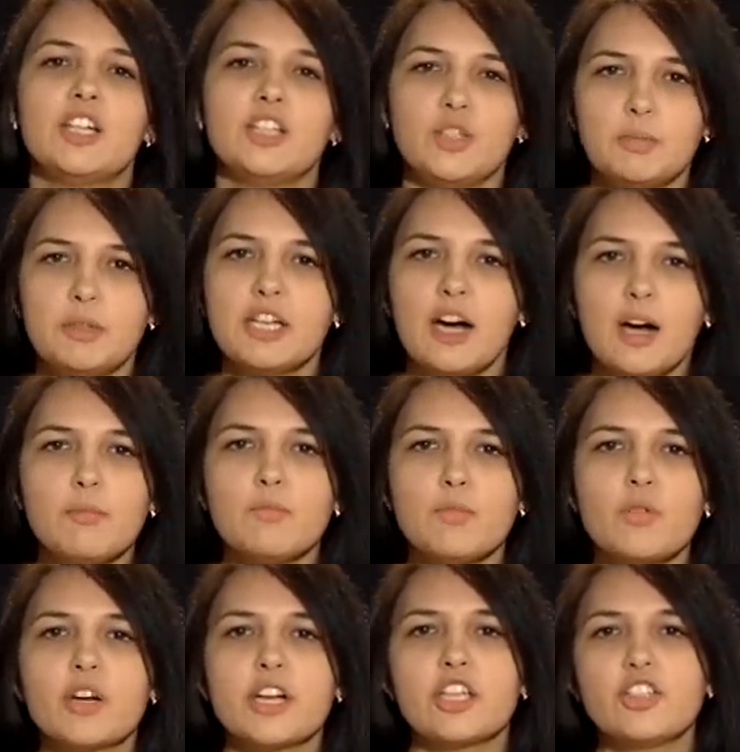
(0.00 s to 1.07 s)
You become
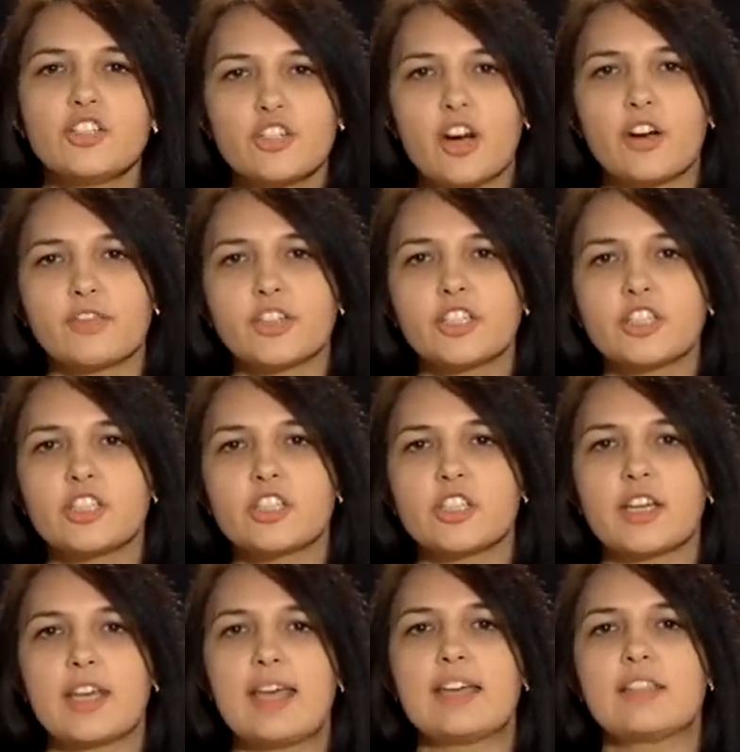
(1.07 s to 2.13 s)
more introvert
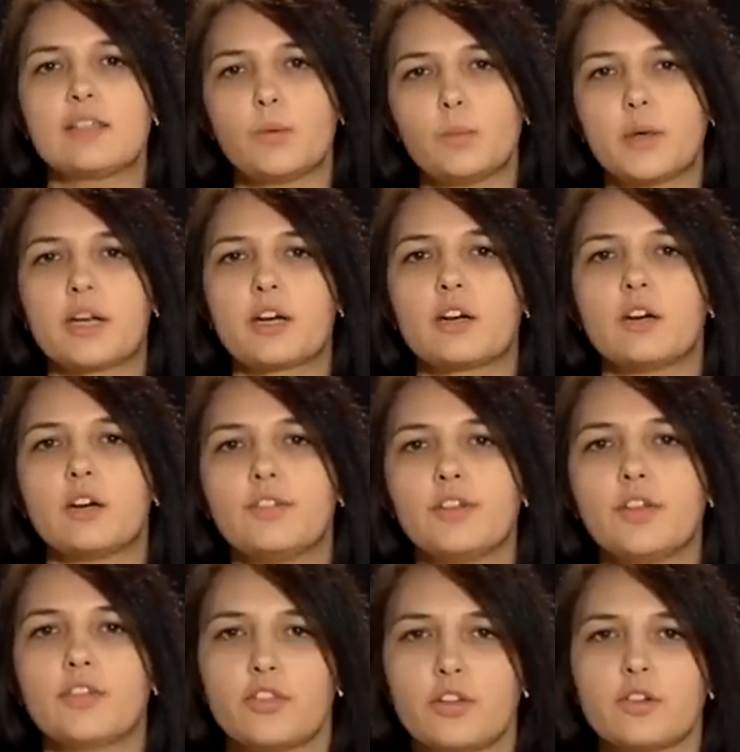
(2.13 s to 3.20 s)
and aware of
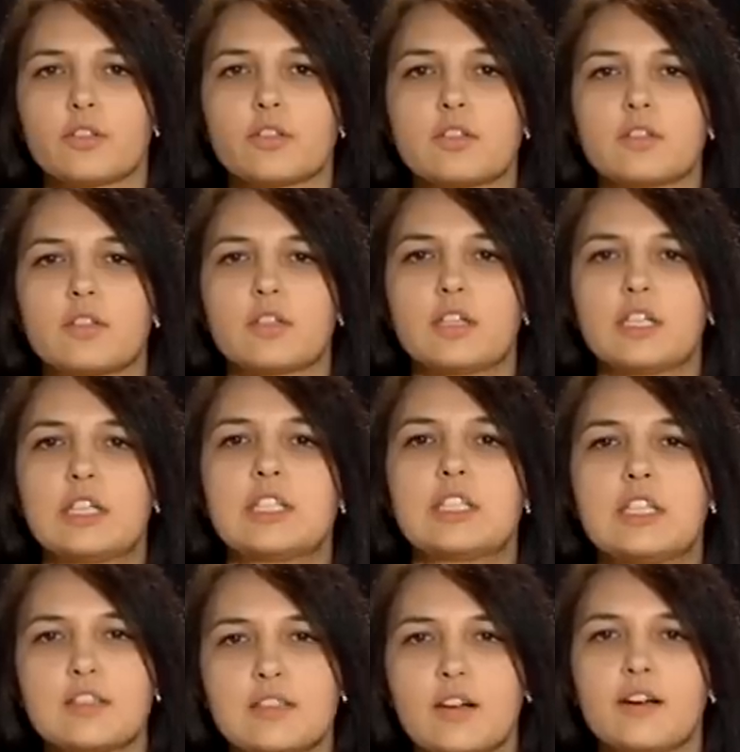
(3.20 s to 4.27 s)
your thoughts,
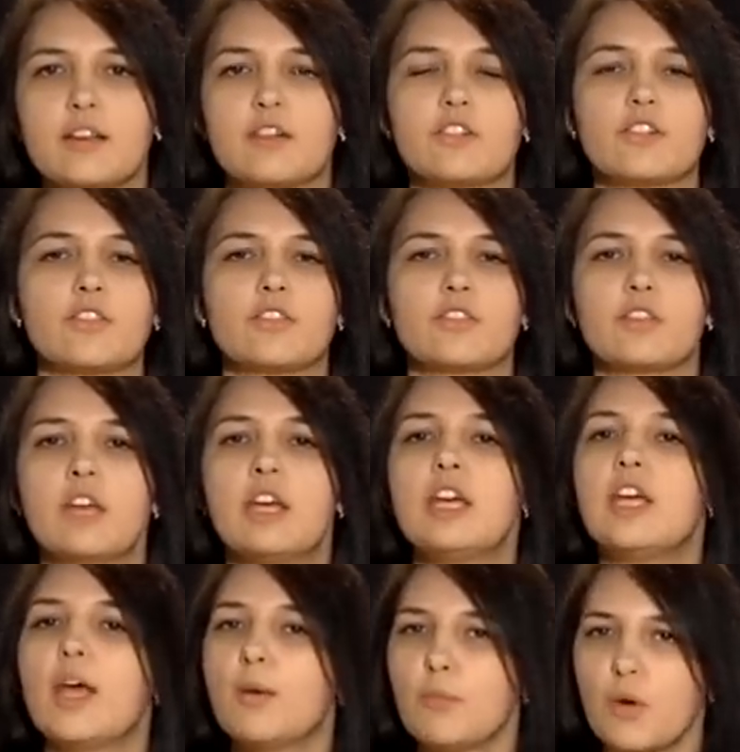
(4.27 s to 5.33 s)
desires,
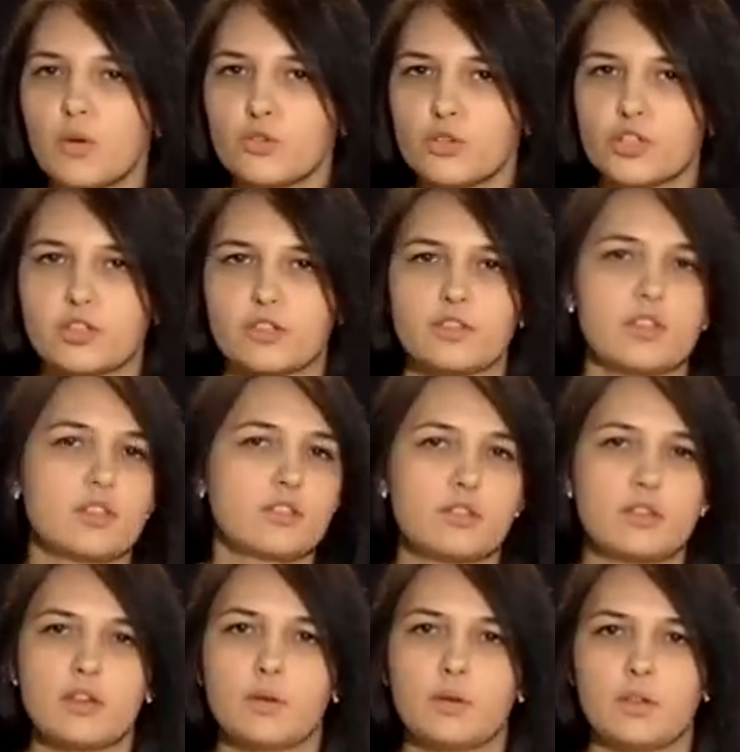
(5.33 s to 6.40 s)
emotions, and
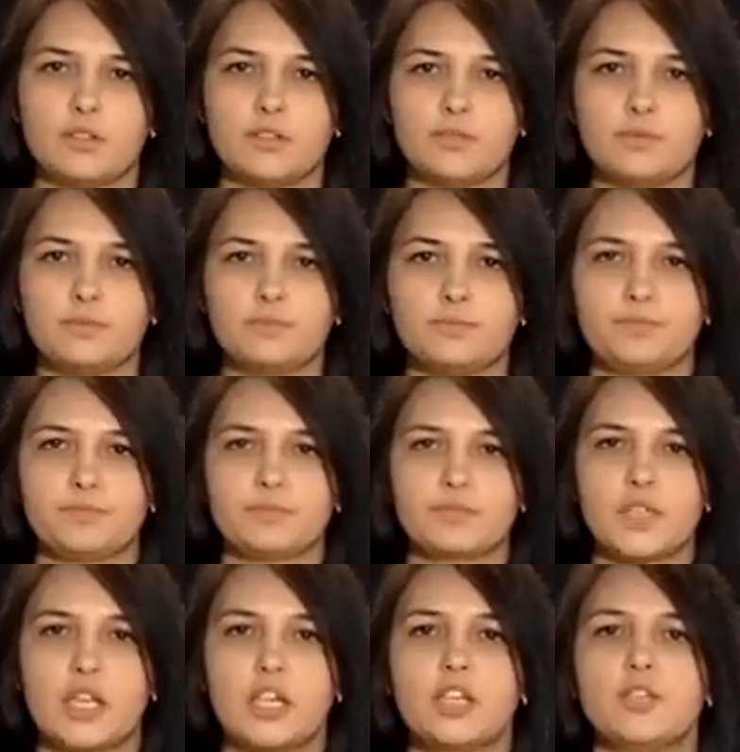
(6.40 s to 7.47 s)
so
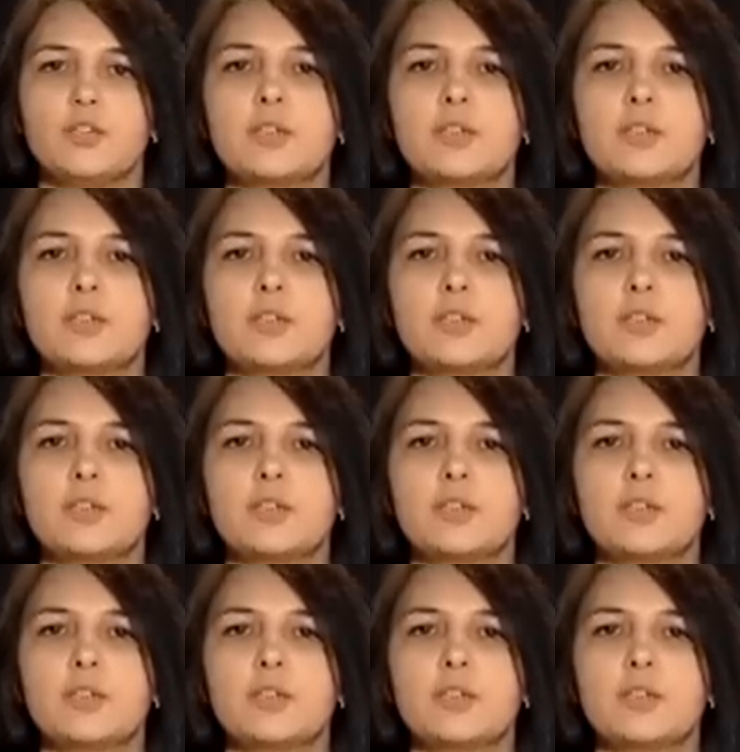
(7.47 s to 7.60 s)
on.